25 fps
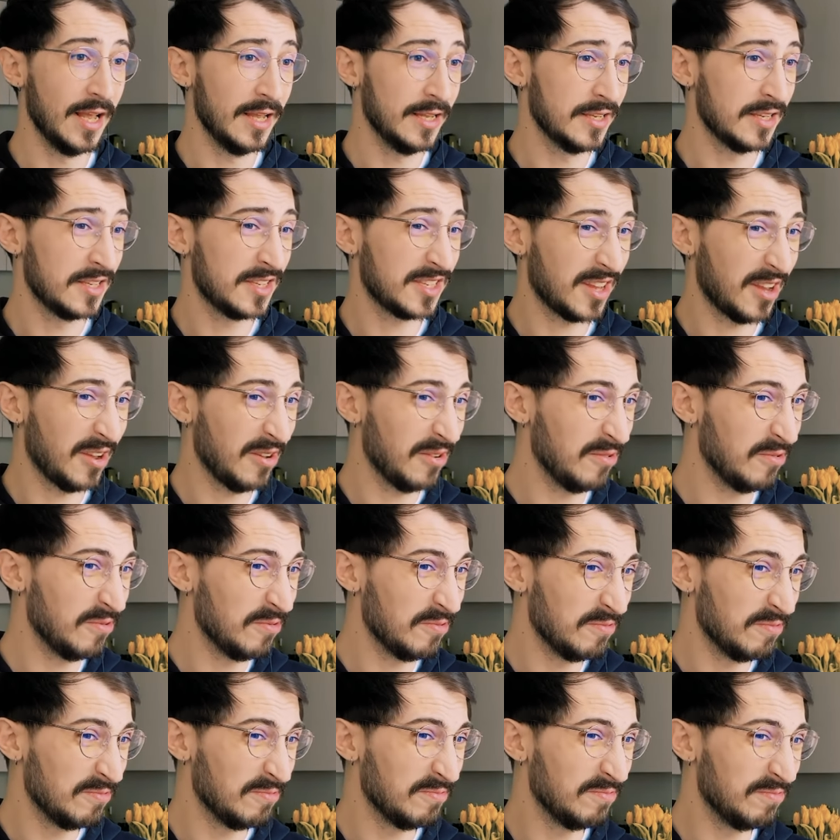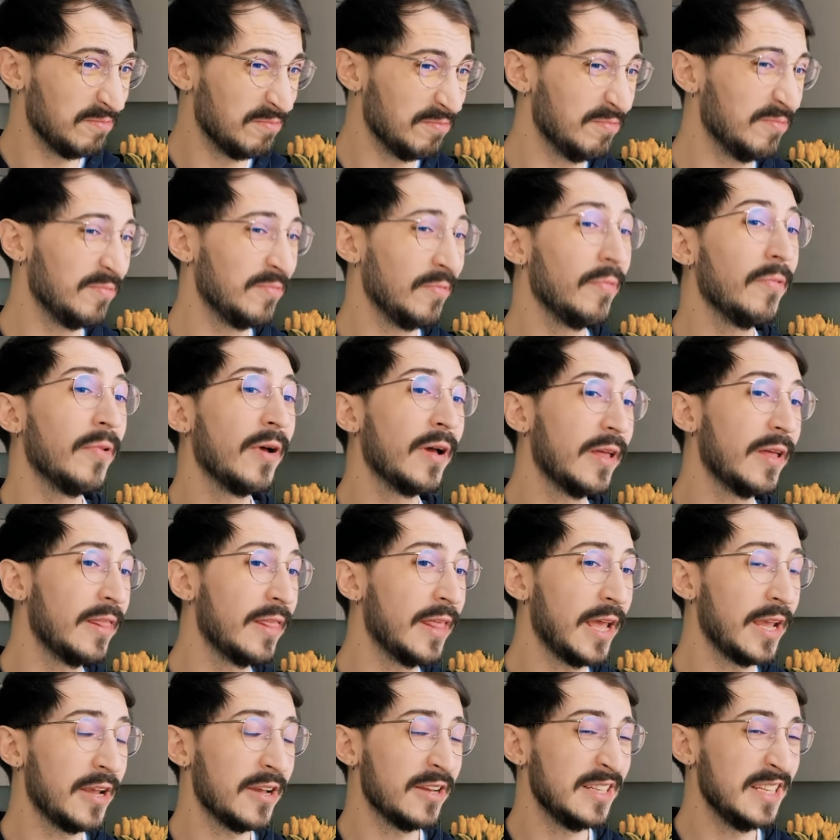so
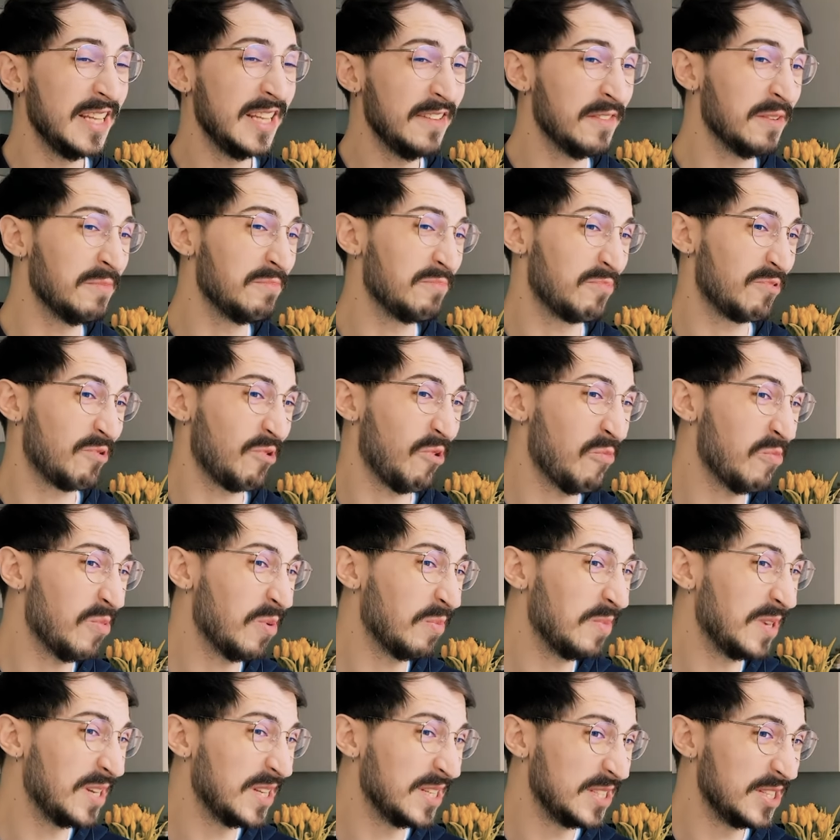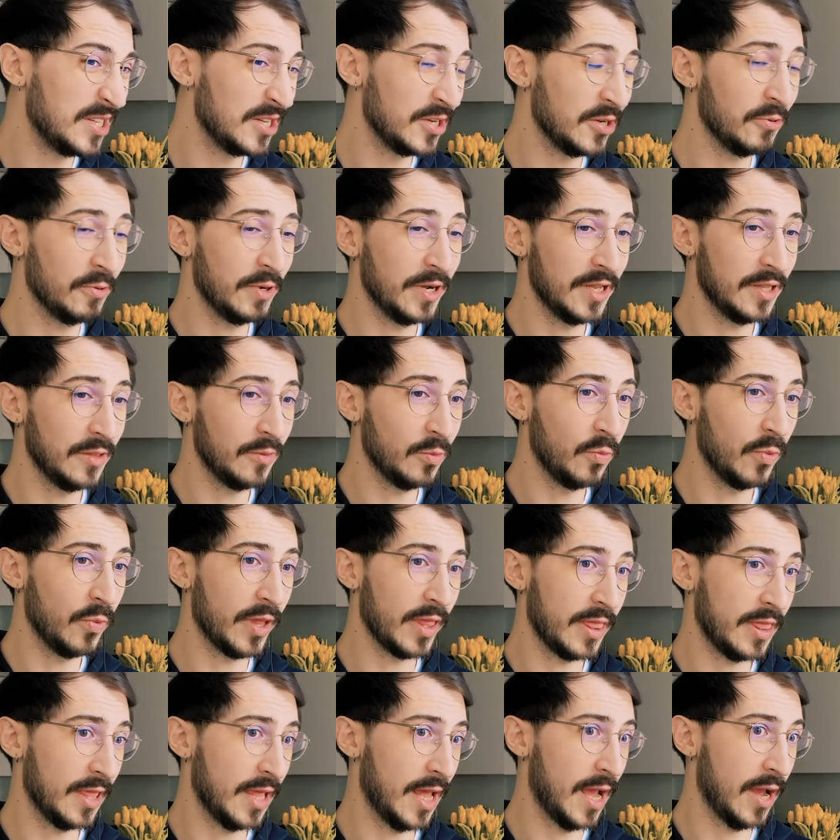they could even probably do it
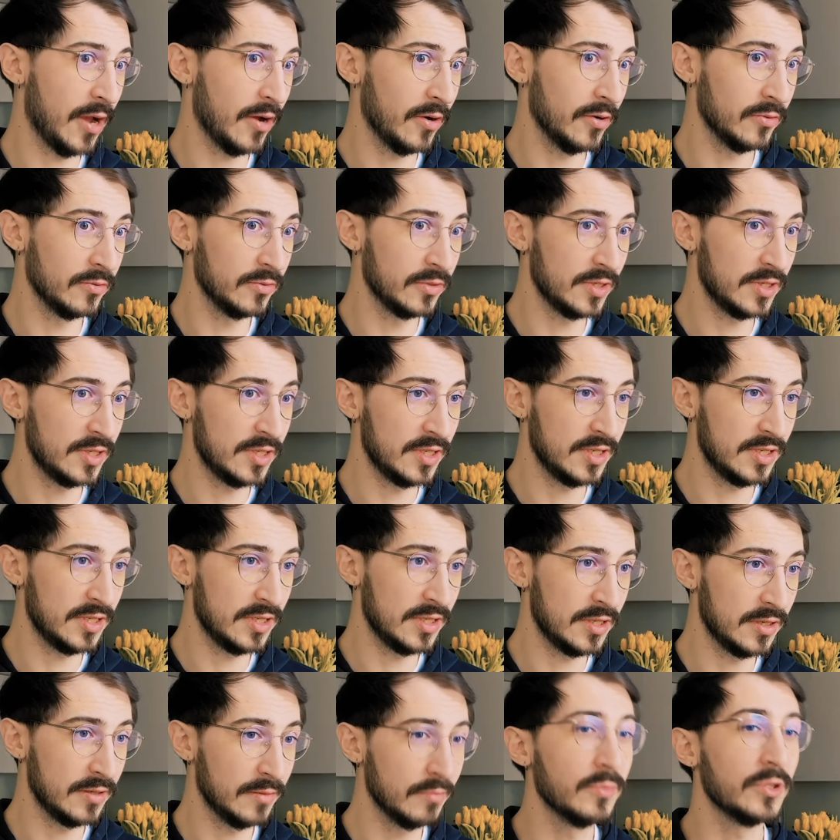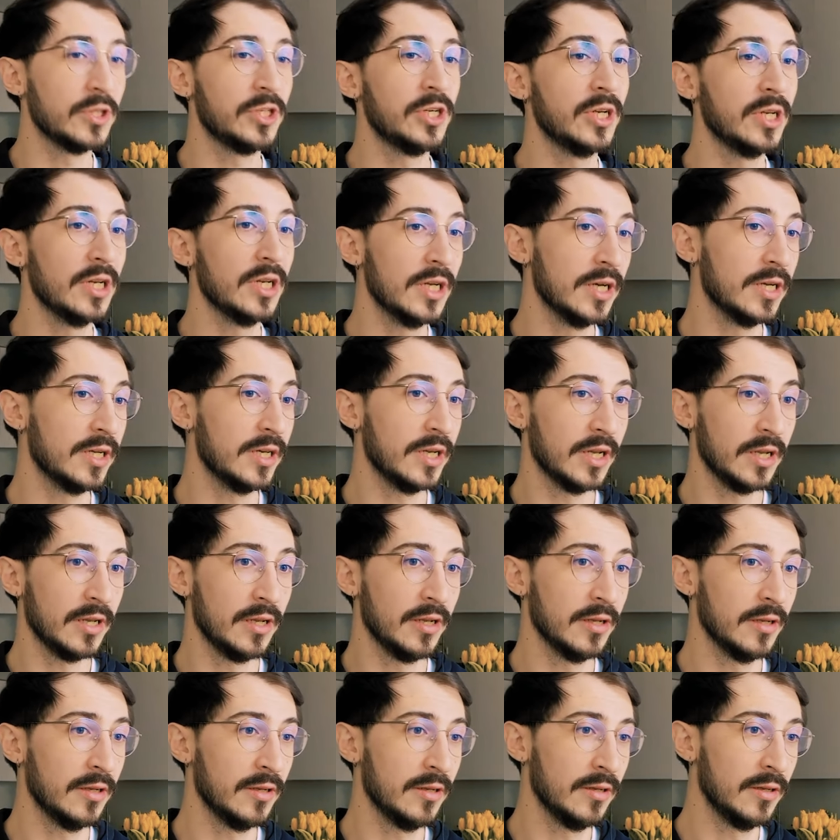without uh, machine
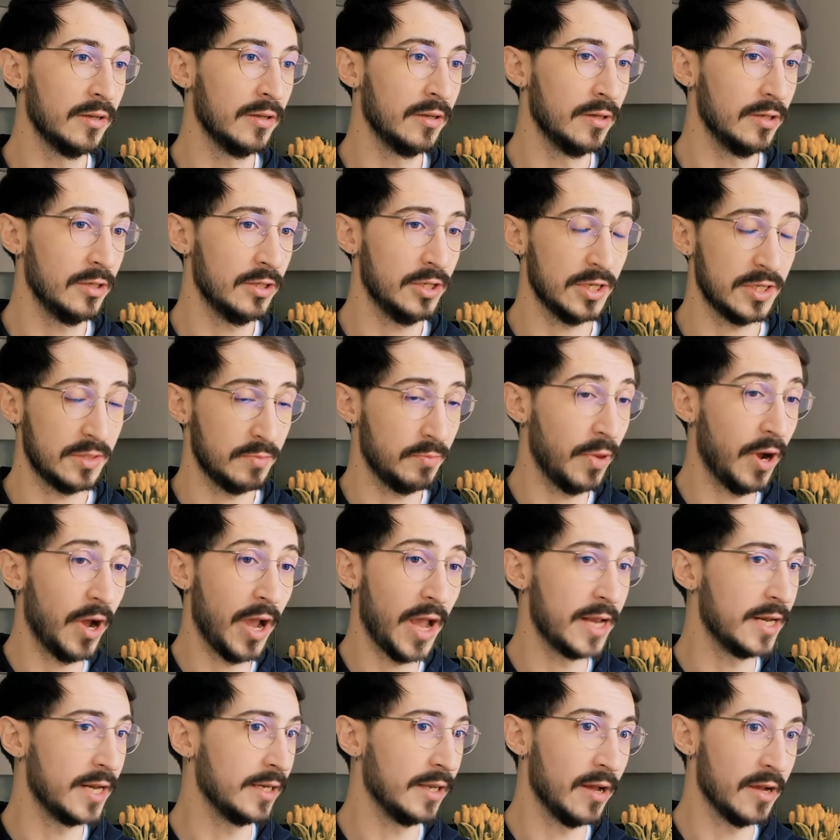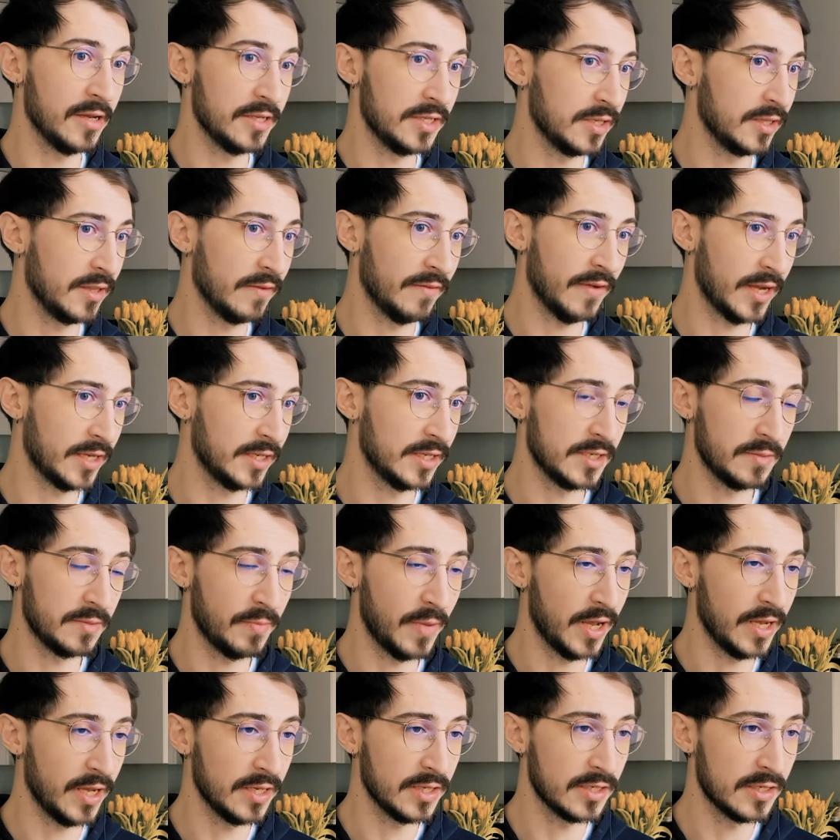learning, just by analyzing the vector
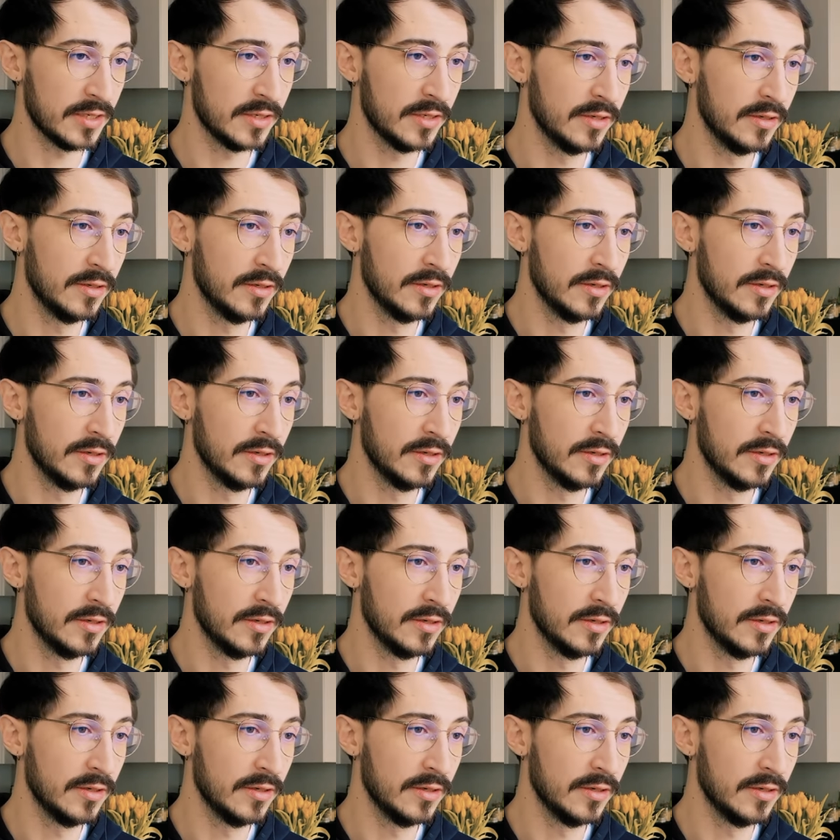space.